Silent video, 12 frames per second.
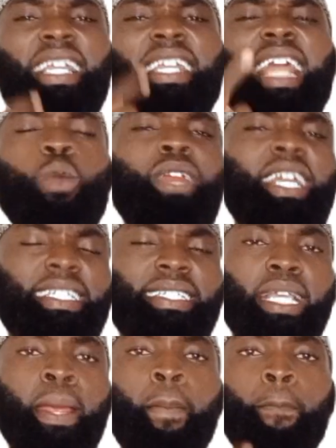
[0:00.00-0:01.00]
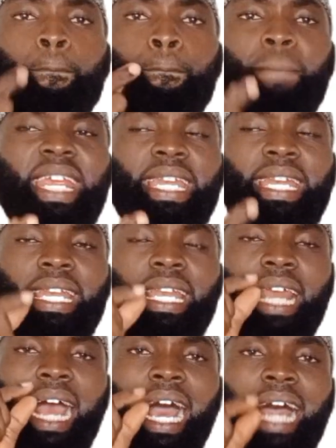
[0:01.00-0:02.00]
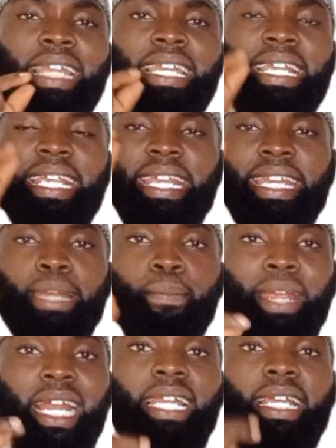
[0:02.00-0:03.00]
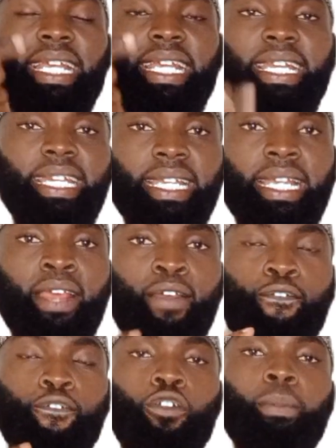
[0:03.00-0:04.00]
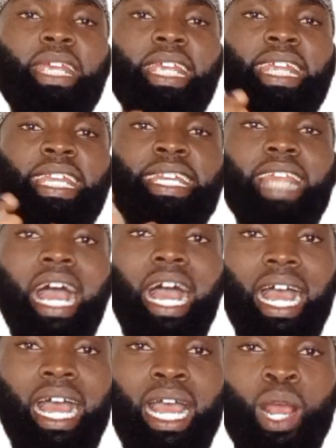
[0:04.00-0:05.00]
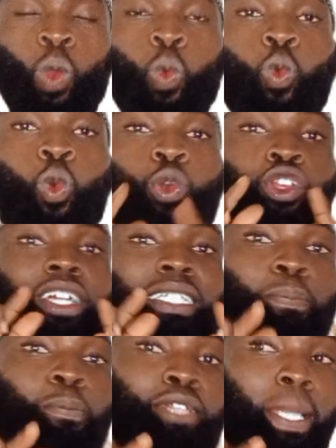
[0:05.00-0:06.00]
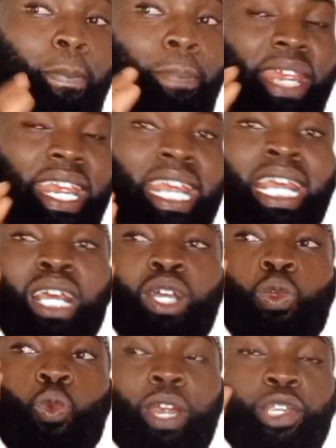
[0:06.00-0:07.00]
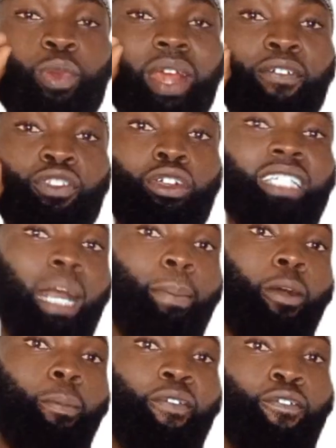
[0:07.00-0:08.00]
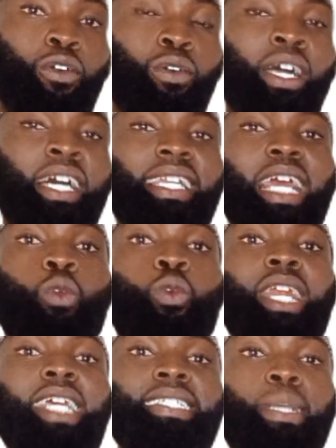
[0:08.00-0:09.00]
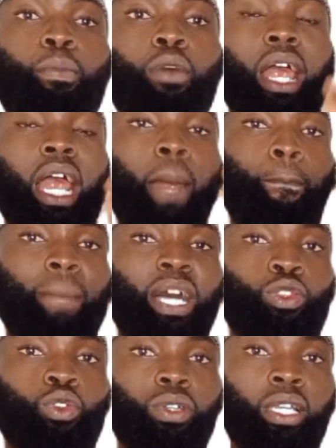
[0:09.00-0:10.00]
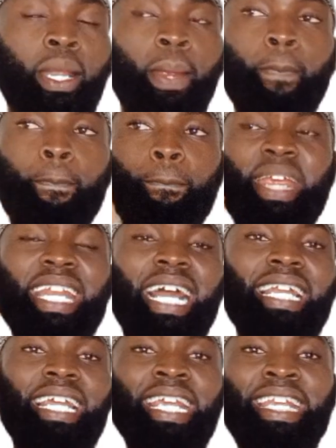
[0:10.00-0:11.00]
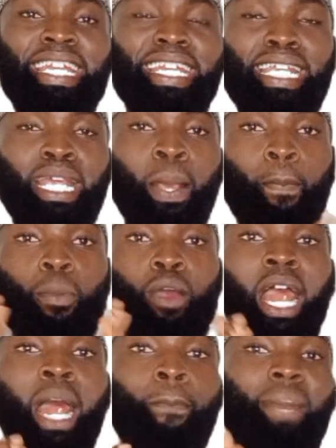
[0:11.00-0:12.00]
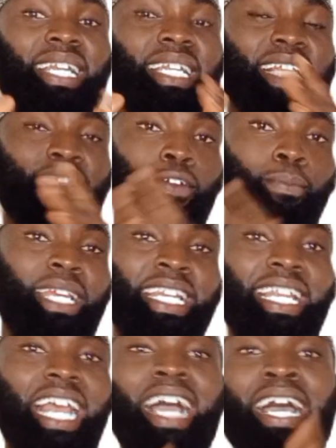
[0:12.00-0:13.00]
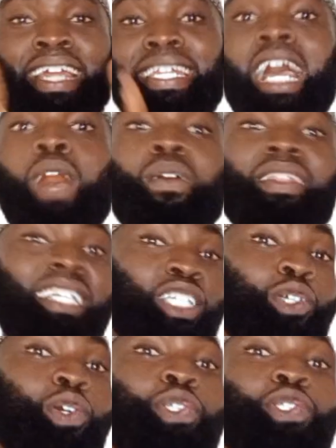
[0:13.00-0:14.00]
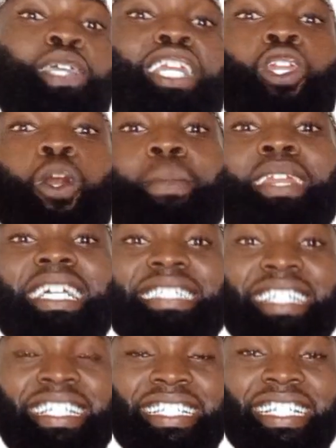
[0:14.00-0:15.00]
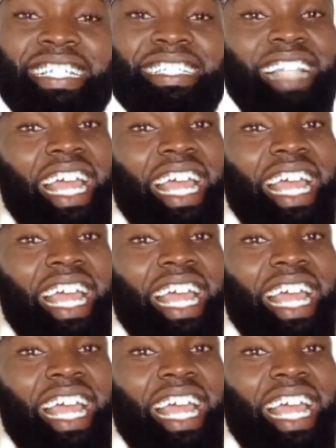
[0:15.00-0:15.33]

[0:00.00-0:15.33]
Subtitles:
like when I say min al-hindi, from India, we will not put the be which we have talked about before. Like when I say Muhammadun min al-hindi, Muhammad is from India. Now this is also a nominal sentence,